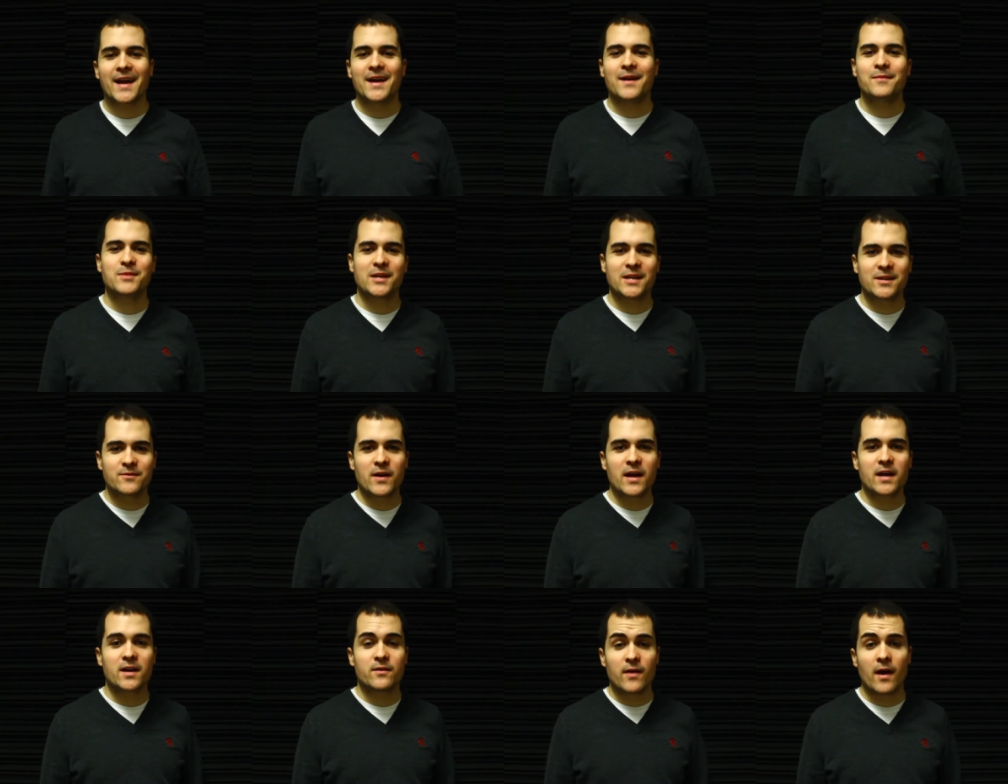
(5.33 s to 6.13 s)
Hi, I'm Danny
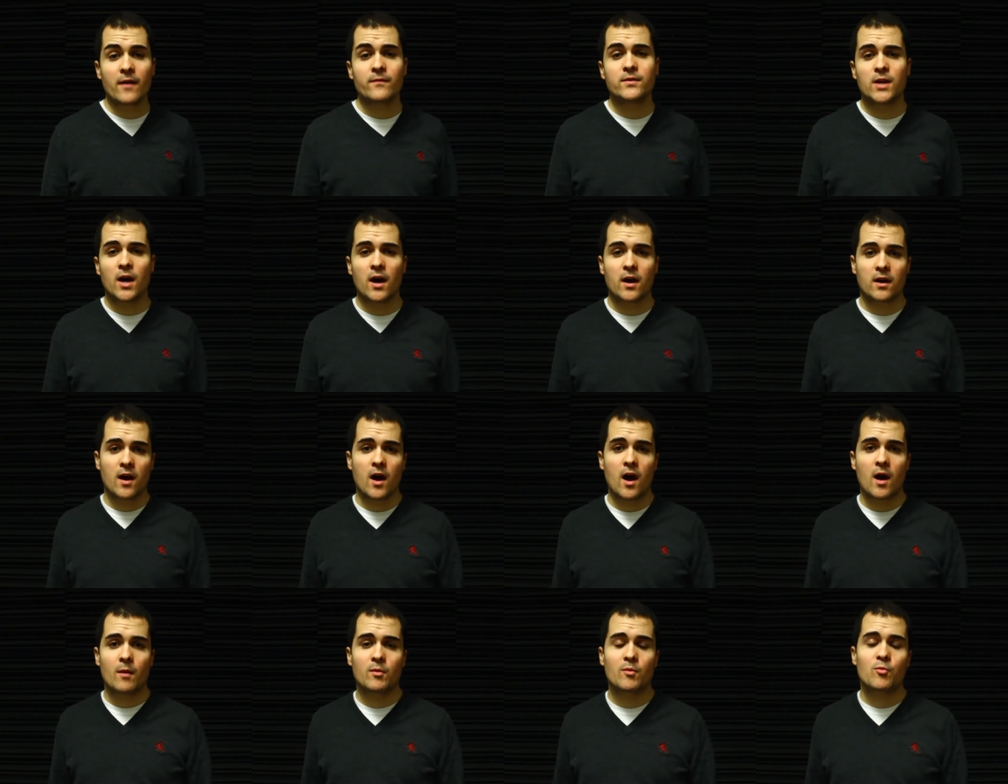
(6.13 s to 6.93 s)
Begg of
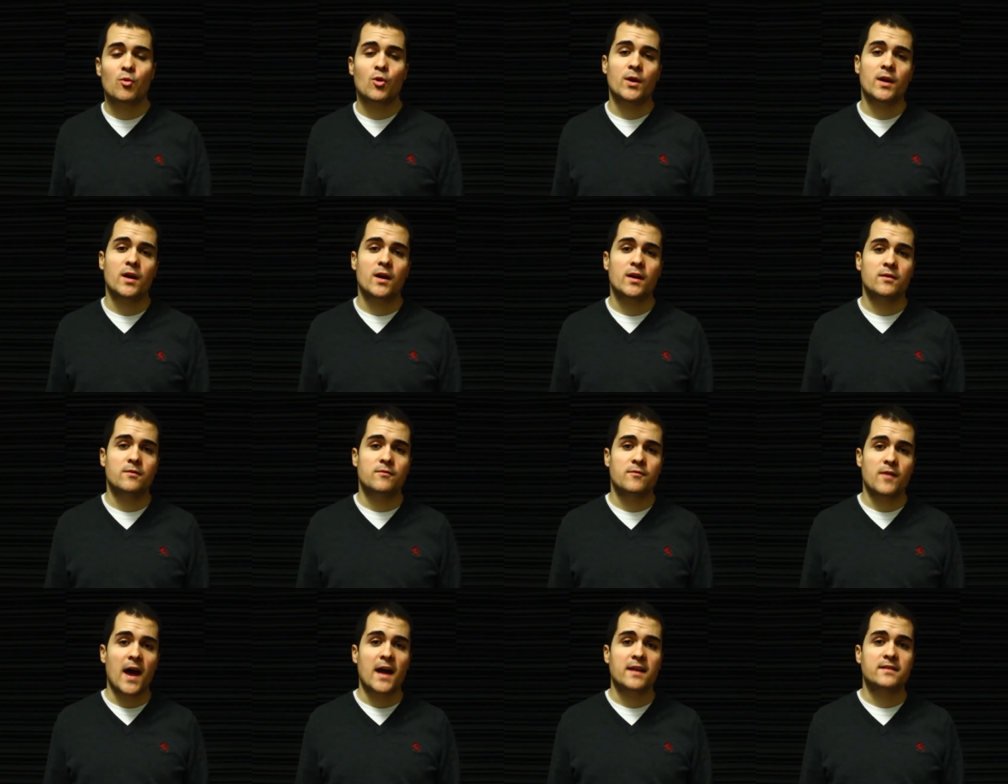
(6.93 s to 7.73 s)
Heavy.com reporting on the
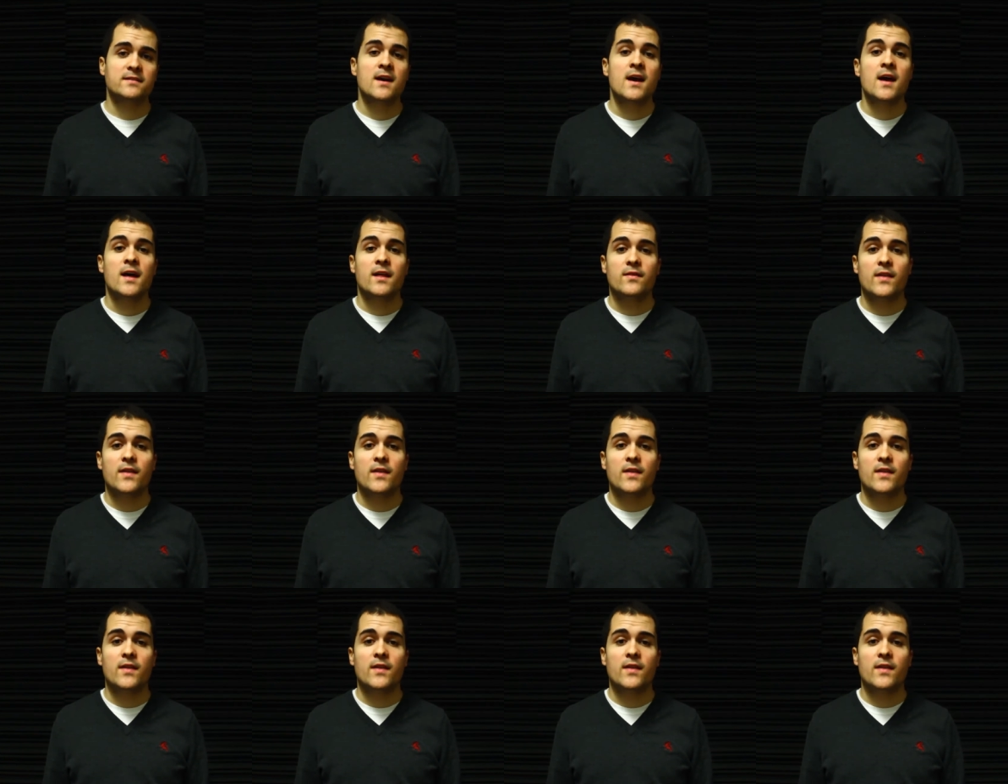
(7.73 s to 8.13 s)
fact